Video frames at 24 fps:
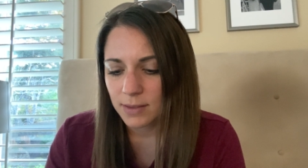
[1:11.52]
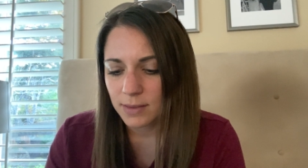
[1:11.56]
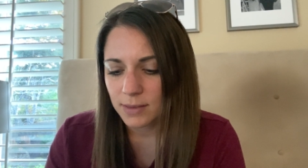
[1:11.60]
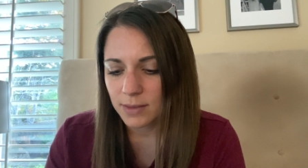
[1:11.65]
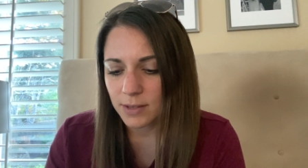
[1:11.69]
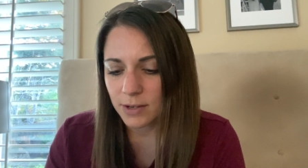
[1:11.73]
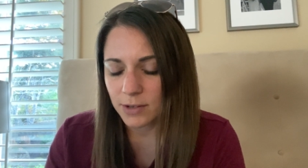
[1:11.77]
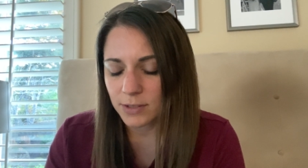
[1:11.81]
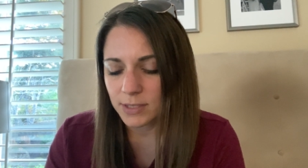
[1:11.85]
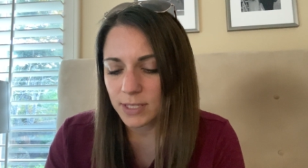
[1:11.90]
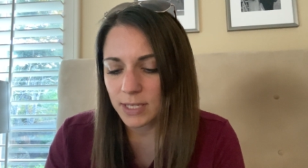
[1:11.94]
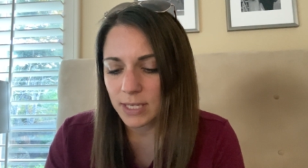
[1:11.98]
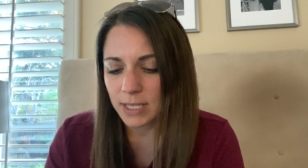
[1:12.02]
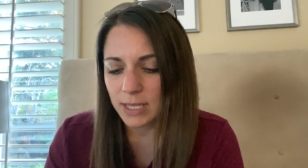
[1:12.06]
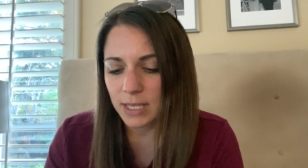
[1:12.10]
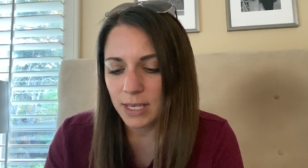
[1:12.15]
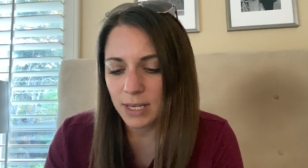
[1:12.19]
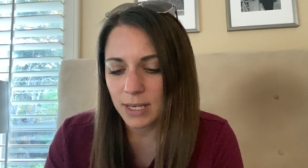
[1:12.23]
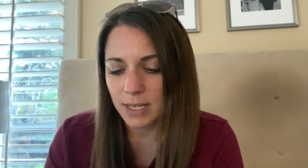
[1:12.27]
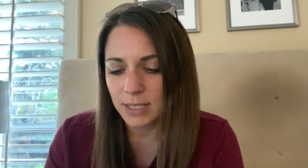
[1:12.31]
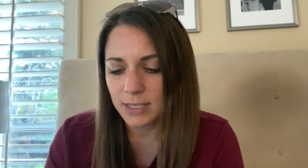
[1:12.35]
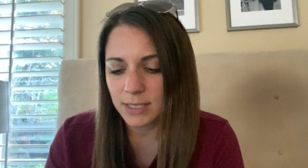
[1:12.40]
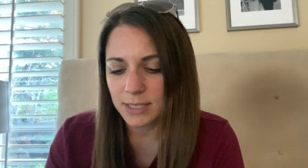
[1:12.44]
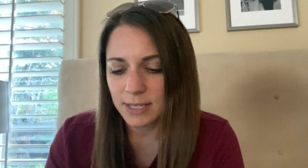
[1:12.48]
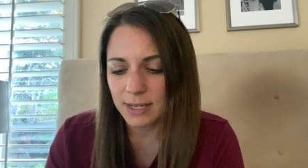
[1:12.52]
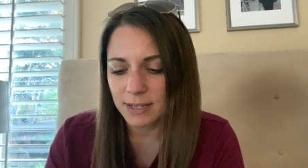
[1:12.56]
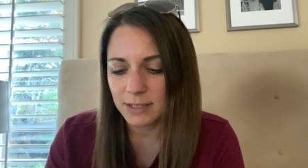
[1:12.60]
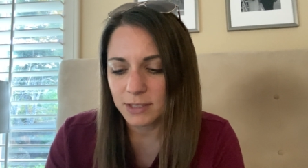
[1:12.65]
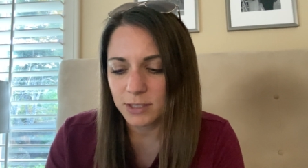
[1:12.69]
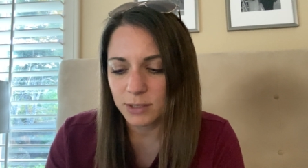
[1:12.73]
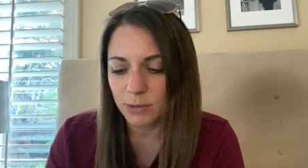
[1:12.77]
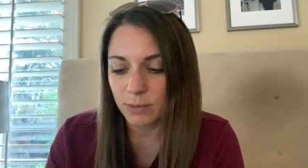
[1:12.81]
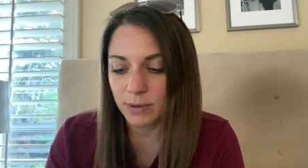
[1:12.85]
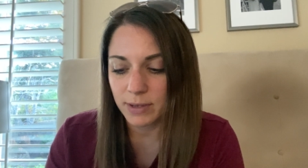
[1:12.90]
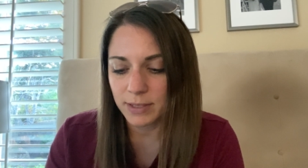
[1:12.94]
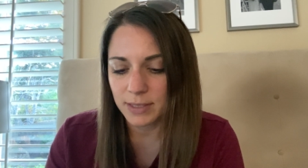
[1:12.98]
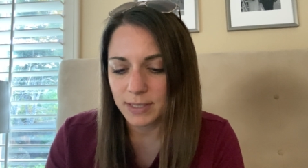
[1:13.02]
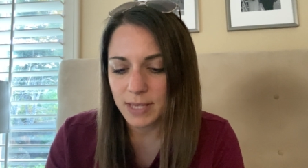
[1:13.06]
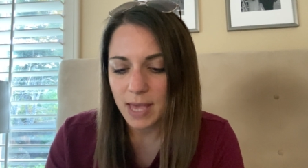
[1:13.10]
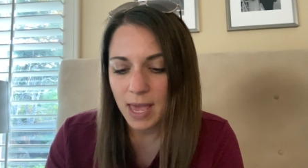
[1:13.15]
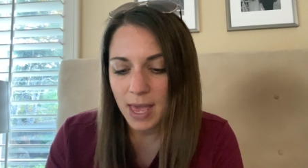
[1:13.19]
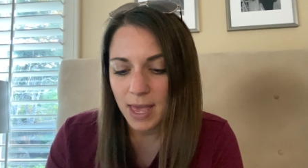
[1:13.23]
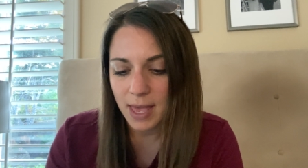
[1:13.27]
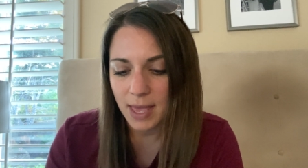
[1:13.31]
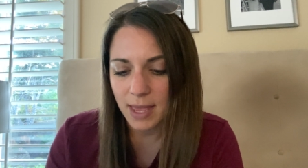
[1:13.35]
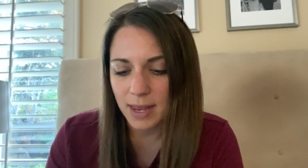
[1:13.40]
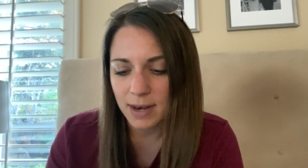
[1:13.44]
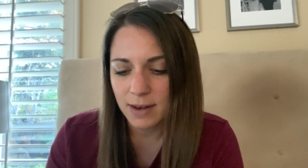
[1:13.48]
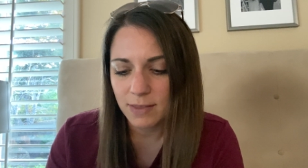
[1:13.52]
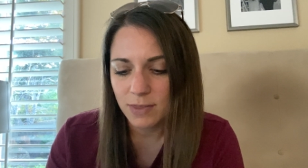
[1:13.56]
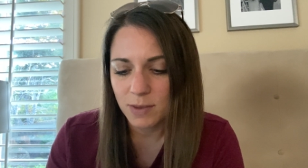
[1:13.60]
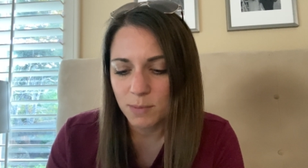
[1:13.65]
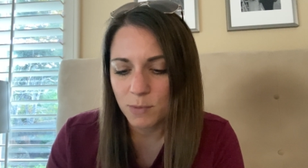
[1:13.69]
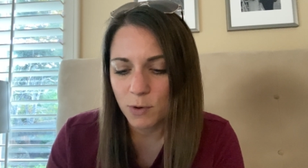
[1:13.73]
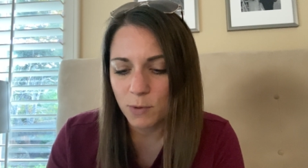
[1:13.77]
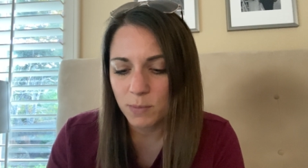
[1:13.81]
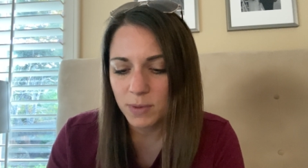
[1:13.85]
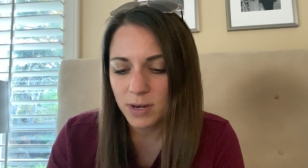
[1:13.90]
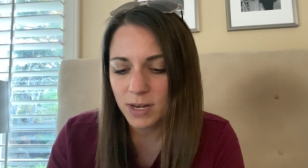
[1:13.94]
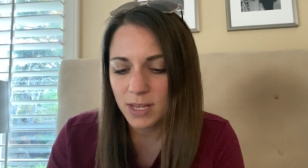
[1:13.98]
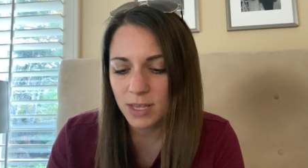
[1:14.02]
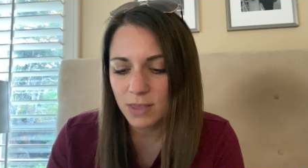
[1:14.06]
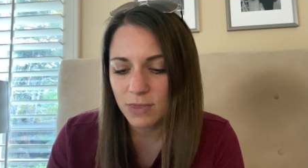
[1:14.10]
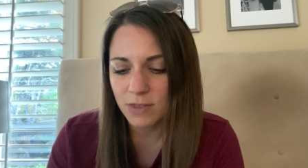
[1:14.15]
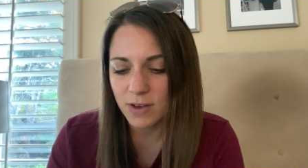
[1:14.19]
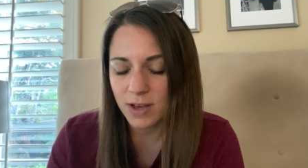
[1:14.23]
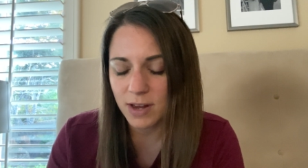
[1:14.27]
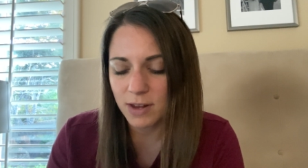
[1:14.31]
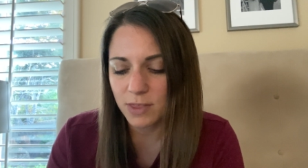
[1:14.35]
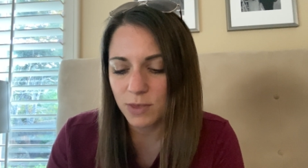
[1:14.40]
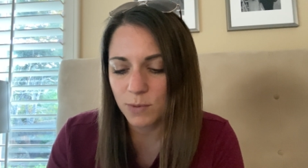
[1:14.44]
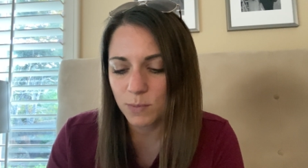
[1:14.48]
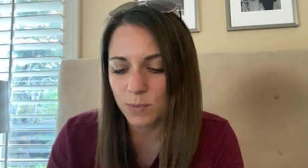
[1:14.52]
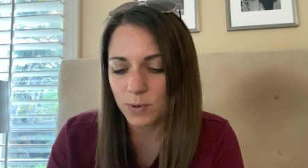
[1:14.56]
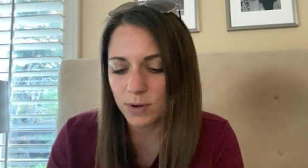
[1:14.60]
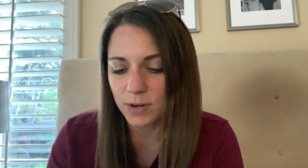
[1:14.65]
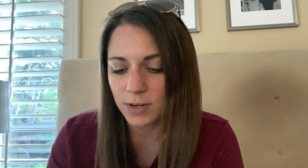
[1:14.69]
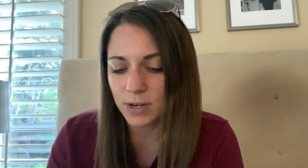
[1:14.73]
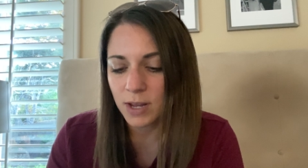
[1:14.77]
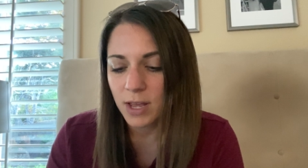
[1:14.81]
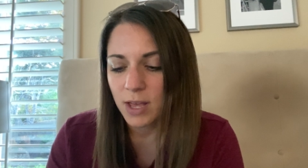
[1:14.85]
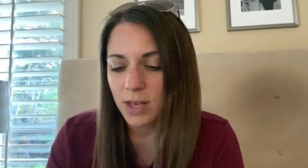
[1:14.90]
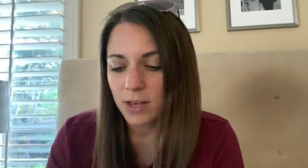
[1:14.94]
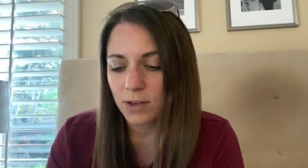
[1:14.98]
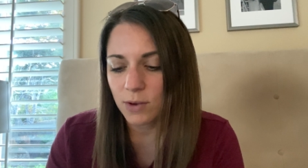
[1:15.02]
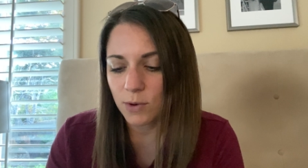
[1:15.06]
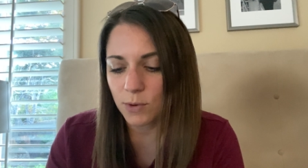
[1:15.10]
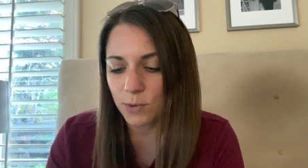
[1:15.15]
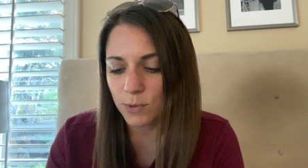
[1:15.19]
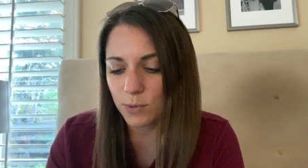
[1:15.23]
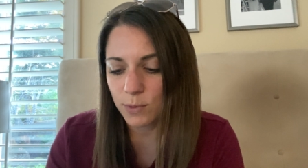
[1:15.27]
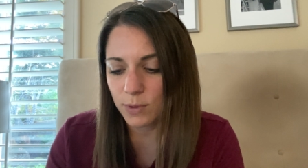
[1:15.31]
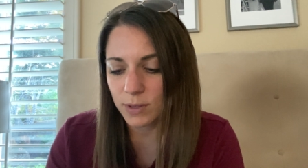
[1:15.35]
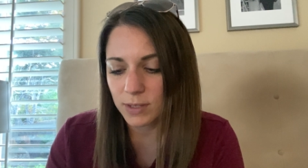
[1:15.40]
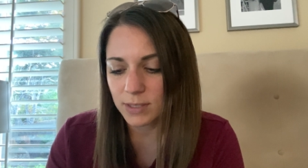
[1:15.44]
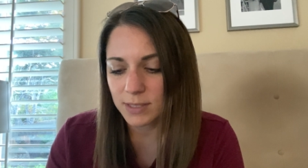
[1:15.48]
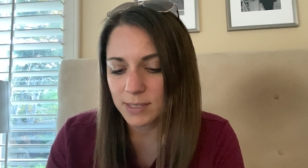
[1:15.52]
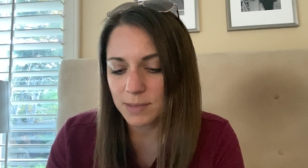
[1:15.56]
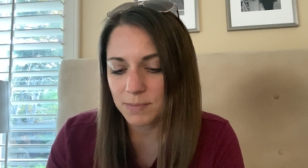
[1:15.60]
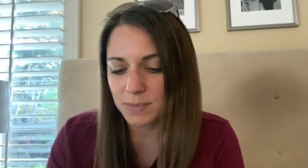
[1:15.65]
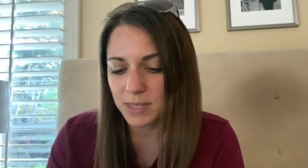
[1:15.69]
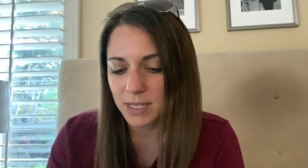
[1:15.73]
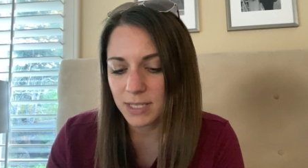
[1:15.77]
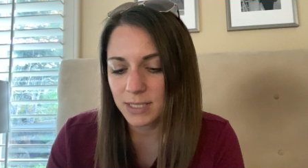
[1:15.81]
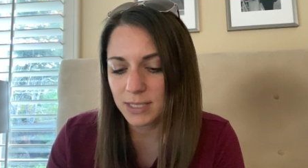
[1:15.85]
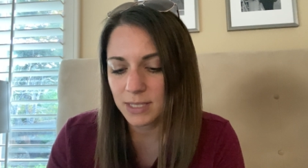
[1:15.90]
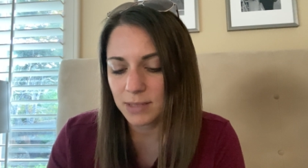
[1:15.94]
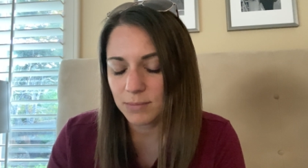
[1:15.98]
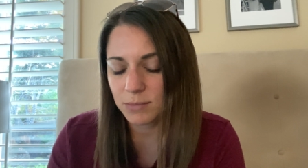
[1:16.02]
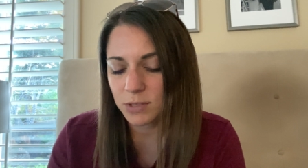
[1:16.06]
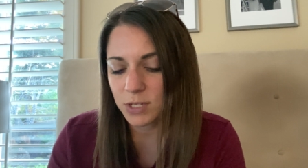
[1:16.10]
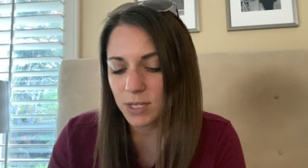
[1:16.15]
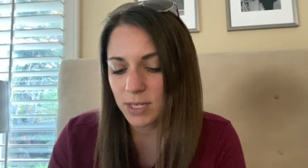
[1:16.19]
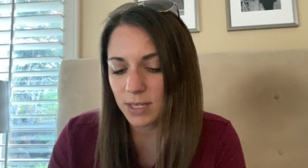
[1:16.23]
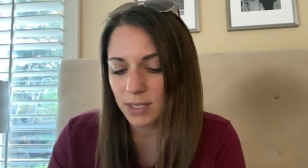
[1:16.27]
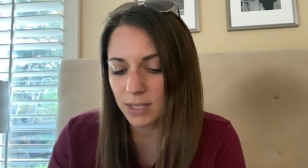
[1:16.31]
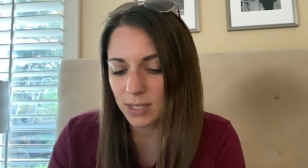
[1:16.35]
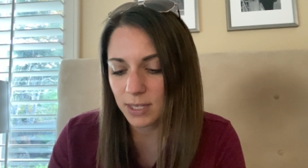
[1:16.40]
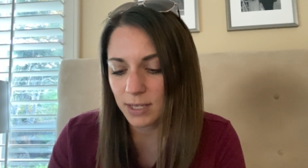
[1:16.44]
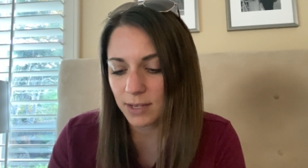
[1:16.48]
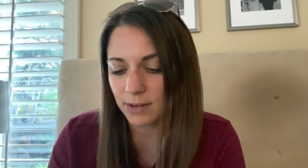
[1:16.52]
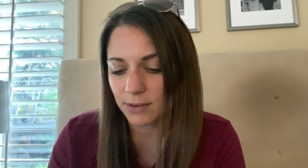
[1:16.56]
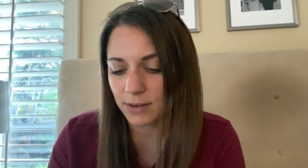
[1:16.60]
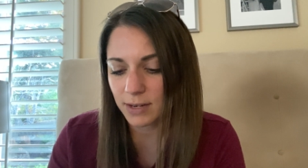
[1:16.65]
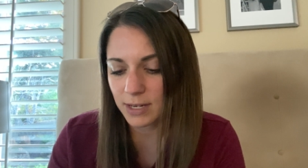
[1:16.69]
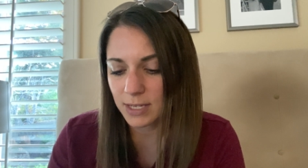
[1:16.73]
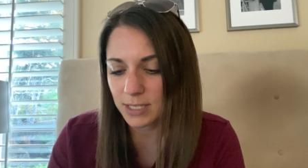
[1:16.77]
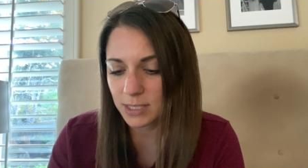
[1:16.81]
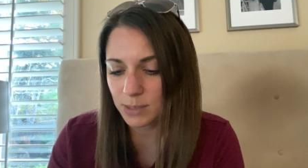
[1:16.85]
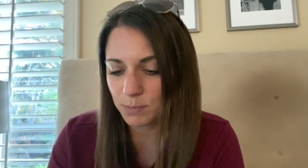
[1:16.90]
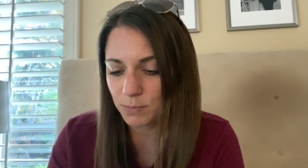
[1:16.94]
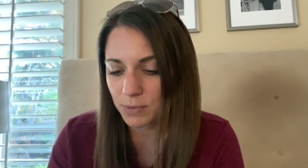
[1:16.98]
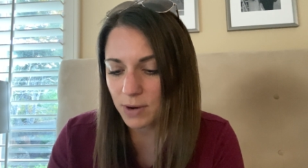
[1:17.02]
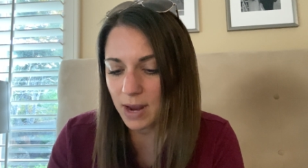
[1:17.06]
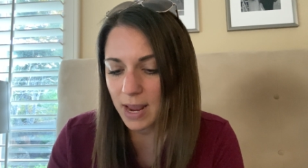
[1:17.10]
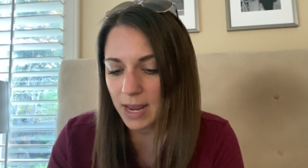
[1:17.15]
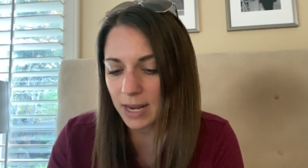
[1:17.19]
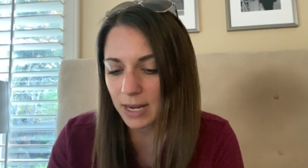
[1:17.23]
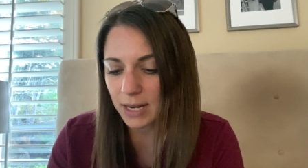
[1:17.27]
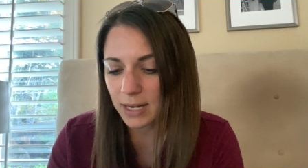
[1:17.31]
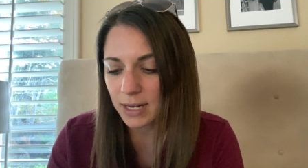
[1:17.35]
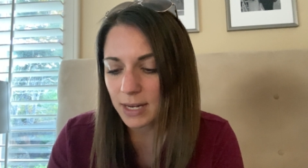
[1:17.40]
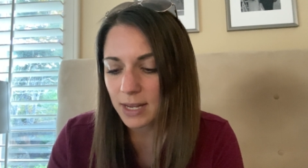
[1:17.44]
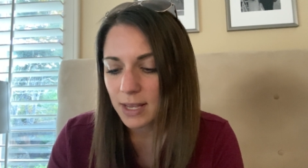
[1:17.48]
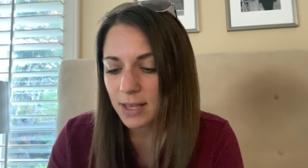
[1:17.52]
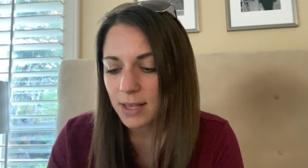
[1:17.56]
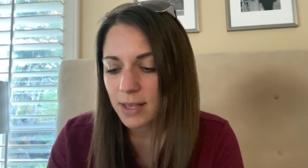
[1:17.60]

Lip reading: there's a click inside Soren's head. The moment he thought of the word Ga'Hoole, something seemed to clear in his brain.